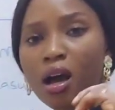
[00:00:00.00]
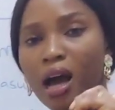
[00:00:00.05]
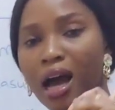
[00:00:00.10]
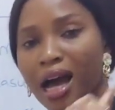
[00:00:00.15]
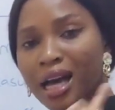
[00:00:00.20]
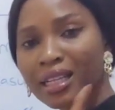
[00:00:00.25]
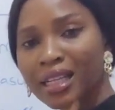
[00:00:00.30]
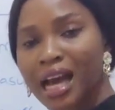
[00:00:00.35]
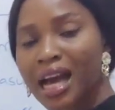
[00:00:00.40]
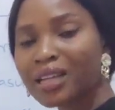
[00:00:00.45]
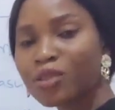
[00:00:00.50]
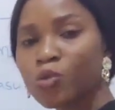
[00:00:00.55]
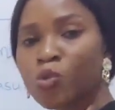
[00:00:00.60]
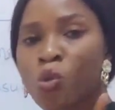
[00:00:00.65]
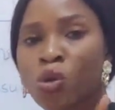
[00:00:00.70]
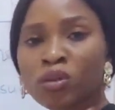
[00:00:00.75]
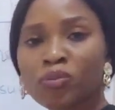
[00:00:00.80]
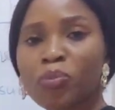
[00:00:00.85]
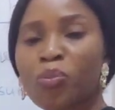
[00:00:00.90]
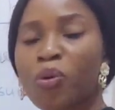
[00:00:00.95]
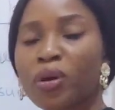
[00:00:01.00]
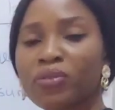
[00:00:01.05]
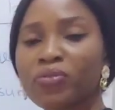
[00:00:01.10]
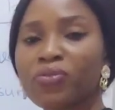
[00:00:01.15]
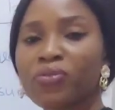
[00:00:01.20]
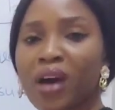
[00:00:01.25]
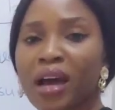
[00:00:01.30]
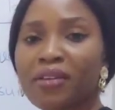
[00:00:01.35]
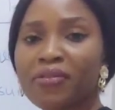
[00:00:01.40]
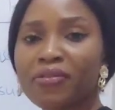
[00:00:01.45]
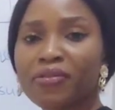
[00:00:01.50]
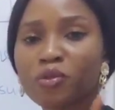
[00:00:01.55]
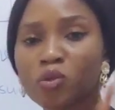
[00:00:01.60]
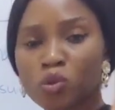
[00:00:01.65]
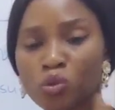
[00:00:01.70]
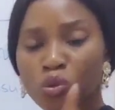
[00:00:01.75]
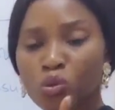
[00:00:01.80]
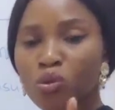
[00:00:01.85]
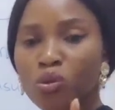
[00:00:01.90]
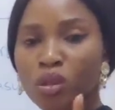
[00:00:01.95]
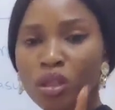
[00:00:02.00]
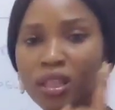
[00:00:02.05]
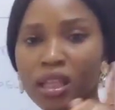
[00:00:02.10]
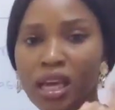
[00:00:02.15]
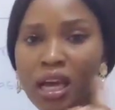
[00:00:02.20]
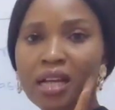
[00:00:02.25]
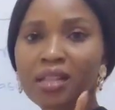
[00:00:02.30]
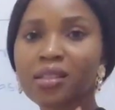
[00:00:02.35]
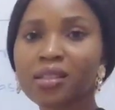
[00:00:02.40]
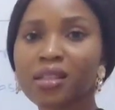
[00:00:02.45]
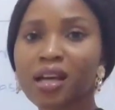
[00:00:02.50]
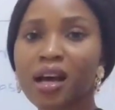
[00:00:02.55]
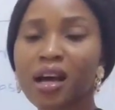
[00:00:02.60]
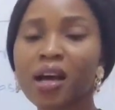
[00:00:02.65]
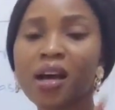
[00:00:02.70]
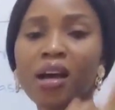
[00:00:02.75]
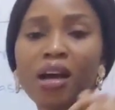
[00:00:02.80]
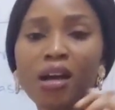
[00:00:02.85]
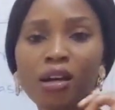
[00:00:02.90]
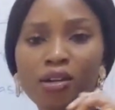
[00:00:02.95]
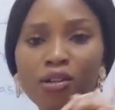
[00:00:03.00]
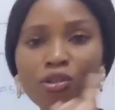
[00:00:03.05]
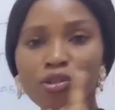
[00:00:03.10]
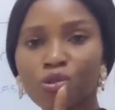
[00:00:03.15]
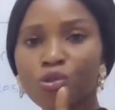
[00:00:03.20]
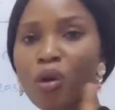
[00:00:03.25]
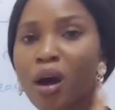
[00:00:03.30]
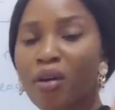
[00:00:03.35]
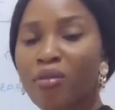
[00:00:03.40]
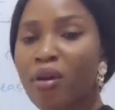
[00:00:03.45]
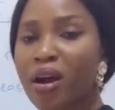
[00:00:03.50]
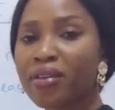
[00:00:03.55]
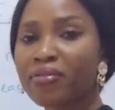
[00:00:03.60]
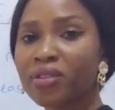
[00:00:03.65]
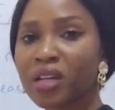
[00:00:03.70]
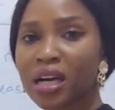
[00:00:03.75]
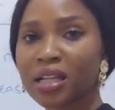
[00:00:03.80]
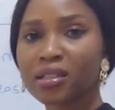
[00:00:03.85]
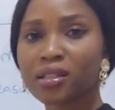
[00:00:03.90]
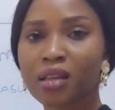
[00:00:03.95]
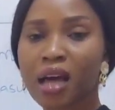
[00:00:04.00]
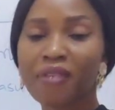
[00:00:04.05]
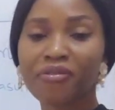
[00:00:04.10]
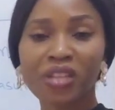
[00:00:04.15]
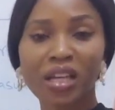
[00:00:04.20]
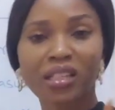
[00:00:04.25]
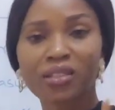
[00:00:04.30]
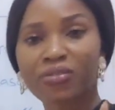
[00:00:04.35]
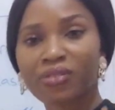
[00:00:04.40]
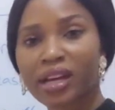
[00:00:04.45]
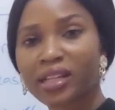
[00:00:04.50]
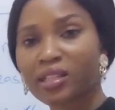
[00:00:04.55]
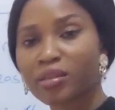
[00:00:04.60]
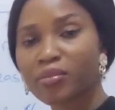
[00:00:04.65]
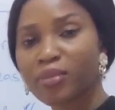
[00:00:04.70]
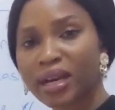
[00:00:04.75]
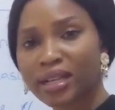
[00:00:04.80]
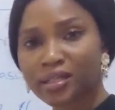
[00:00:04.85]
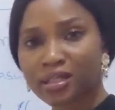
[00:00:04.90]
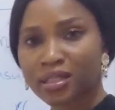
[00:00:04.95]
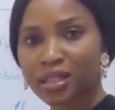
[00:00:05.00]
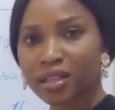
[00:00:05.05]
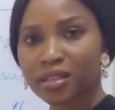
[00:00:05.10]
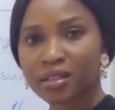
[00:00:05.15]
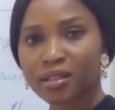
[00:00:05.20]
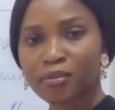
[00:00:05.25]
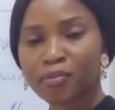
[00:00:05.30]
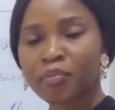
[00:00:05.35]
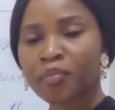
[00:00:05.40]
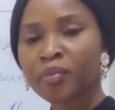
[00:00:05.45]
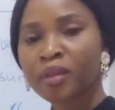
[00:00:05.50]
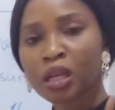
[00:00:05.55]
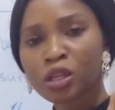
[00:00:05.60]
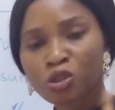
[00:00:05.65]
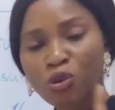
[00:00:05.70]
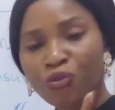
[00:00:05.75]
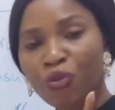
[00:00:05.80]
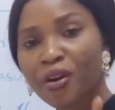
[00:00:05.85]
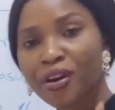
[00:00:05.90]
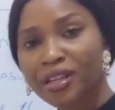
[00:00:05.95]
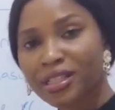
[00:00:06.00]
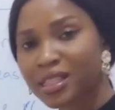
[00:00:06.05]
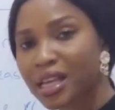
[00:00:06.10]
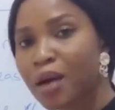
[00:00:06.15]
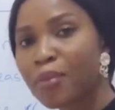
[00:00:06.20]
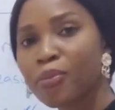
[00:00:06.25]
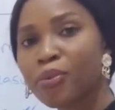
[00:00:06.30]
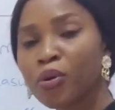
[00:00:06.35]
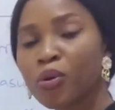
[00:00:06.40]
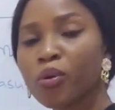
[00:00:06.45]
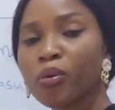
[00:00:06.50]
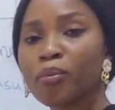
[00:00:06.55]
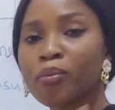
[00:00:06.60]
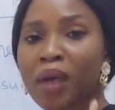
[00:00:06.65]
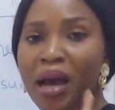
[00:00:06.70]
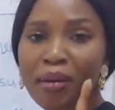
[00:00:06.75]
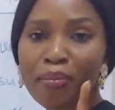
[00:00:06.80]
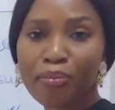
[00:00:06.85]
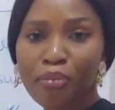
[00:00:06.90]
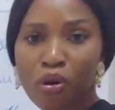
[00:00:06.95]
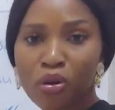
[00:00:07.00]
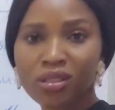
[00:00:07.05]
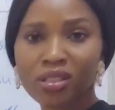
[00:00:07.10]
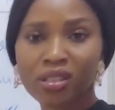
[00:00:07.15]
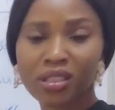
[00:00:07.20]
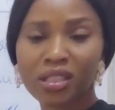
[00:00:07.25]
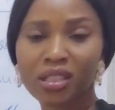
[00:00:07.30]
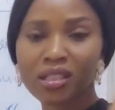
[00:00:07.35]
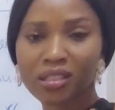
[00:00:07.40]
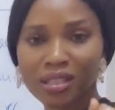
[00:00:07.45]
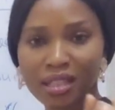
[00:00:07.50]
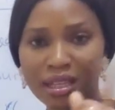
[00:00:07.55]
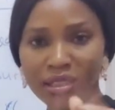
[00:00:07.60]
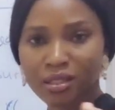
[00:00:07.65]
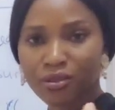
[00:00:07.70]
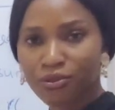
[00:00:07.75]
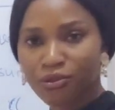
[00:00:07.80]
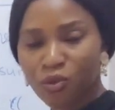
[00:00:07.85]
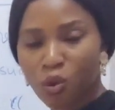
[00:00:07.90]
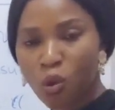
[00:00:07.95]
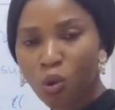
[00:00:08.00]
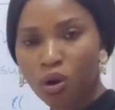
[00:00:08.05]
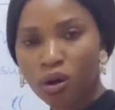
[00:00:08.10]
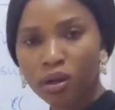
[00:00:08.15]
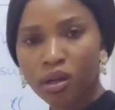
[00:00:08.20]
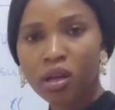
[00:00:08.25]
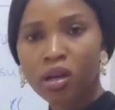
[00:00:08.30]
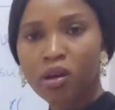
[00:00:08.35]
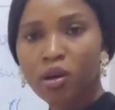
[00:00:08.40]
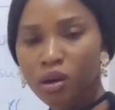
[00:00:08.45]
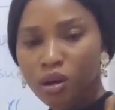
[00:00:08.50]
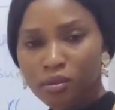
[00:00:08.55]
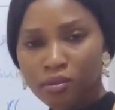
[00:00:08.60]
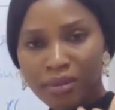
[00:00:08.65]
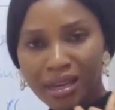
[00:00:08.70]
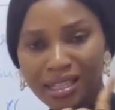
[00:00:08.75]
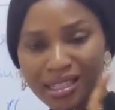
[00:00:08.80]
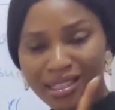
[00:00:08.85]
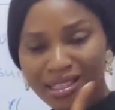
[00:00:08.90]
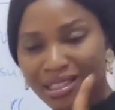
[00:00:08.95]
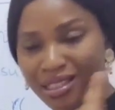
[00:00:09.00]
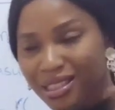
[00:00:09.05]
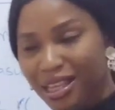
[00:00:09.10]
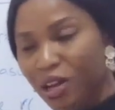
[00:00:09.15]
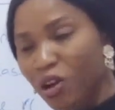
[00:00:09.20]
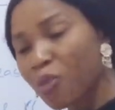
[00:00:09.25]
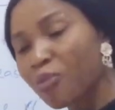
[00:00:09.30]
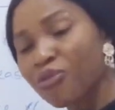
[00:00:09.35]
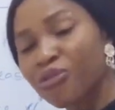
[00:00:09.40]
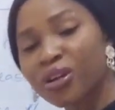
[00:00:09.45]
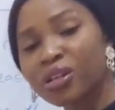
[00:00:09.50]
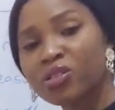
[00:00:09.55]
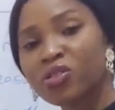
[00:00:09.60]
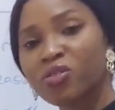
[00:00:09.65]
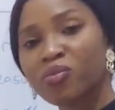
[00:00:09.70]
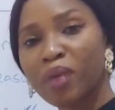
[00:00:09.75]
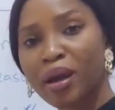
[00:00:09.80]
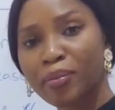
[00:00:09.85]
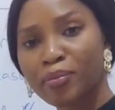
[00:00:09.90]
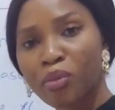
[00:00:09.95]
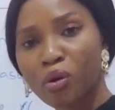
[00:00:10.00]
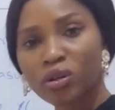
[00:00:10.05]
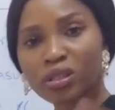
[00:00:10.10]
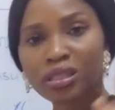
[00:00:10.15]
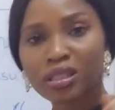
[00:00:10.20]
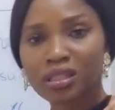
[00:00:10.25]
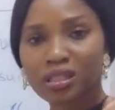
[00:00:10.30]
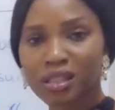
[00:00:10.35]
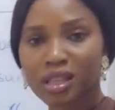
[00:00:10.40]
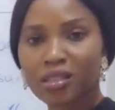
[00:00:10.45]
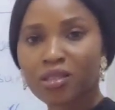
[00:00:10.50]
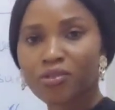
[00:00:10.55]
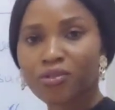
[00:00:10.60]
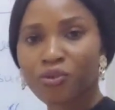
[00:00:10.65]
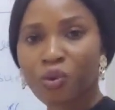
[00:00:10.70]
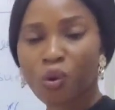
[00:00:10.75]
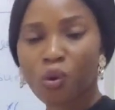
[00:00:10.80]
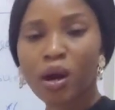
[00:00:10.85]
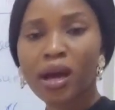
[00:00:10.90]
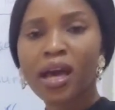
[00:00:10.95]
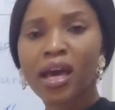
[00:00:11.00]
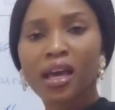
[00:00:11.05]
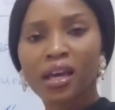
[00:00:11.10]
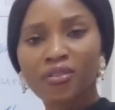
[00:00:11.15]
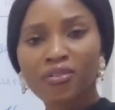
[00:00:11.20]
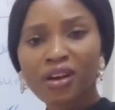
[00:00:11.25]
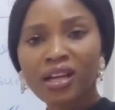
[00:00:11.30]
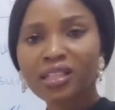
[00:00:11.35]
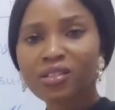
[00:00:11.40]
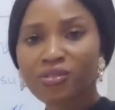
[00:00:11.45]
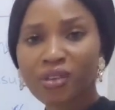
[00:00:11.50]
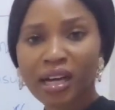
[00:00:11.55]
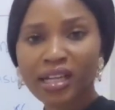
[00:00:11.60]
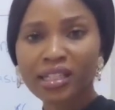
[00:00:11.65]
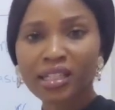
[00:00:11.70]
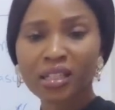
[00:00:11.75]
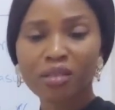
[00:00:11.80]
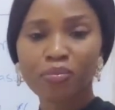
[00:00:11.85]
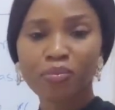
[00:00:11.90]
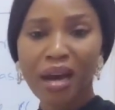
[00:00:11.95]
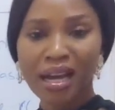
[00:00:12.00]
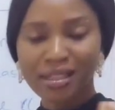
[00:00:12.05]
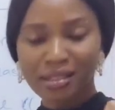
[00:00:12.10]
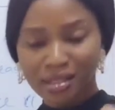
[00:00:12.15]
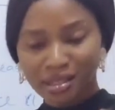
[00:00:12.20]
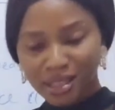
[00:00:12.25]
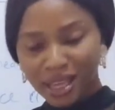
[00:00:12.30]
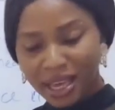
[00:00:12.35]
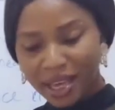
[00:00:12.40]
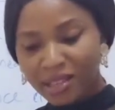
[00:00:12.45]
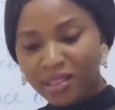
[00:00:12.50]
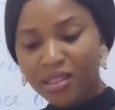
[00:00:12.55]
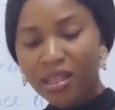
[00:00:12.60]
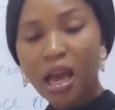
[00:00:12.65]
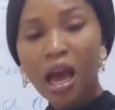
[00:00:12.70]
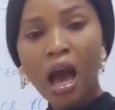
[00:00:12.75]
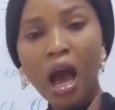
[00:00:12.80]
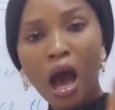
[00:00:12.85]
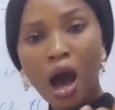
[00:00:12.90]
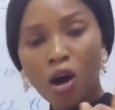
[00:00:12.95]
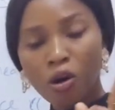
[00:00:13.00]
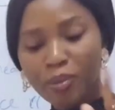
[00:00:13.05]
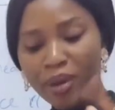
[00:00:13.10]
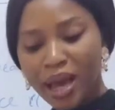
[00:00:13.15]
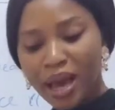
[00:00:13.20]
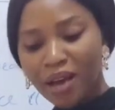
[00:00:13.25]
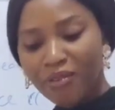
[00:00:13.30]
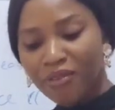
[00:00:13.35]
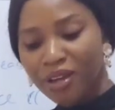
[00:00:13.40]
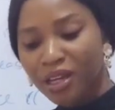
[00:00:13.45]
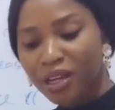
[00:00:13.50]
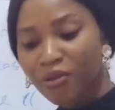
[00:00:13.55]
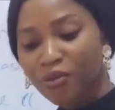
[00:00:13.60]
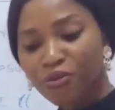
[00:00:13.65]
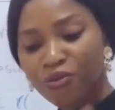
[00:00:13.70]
and add 1.5 to the answer you arrived at after dividing by 6. So for example, my bust is 34. The circumference of my bust is 34. If I divide it by 6, I'll be having